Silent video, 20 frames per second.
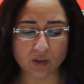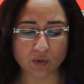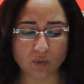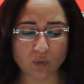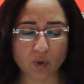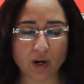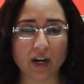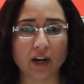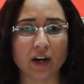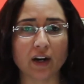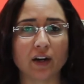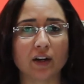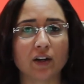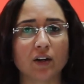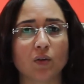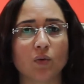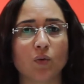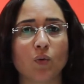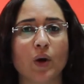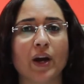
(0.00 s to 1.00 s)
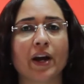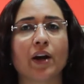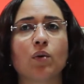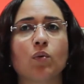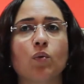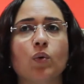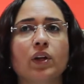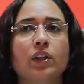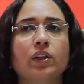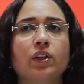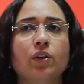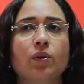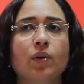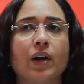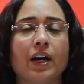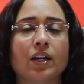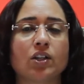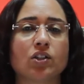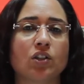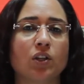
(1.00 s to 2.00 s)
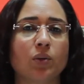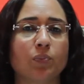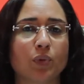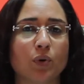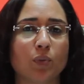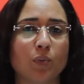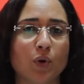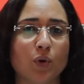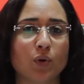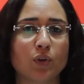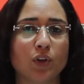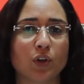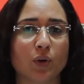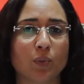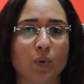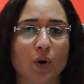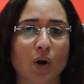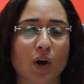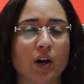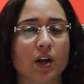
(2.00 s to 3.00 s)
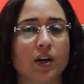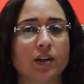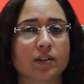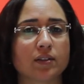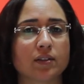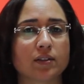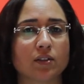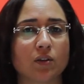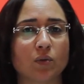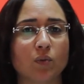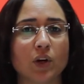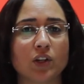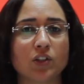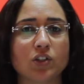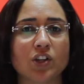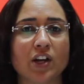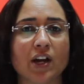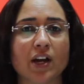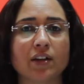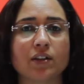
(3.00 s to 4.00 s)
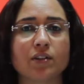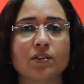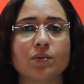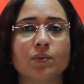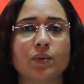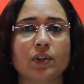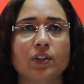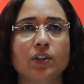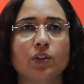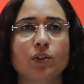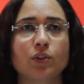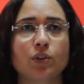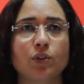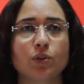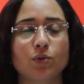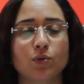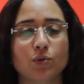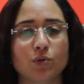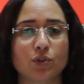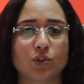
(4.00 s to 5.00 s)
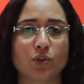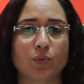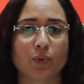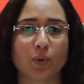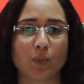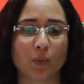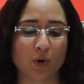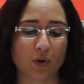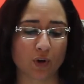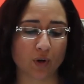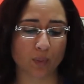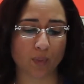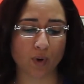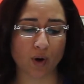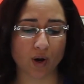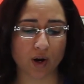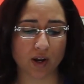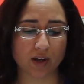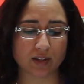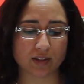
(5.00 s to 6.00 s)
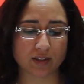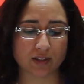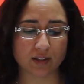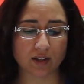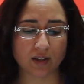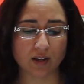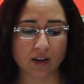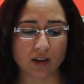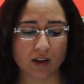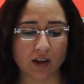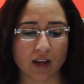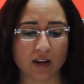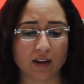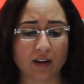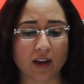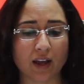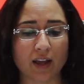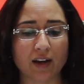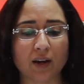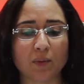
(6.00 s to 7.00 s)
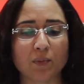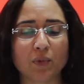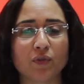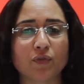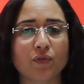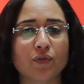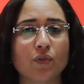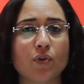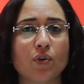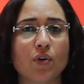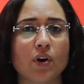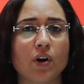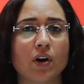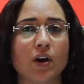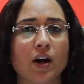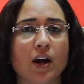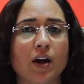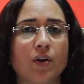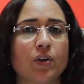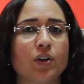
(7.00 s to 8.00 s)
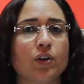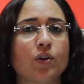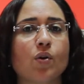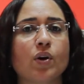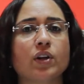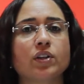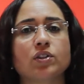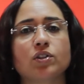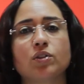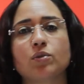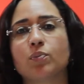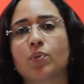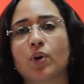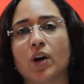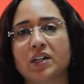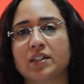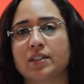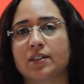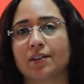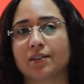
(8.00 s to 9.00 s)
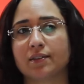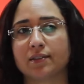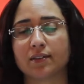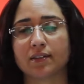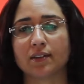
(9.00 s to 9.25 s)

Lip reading: where will you actually promote your products? So what channels will you use to promote your products? And number four, how are you going to price it?